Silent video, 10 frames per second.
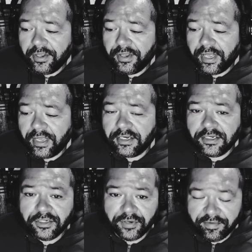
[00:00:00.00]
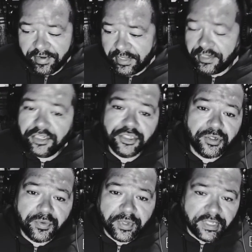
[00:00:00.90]
that don't have anything to
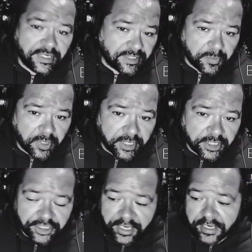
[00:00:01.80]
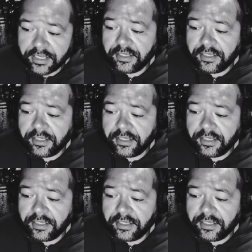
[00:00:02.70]
do with a disability check,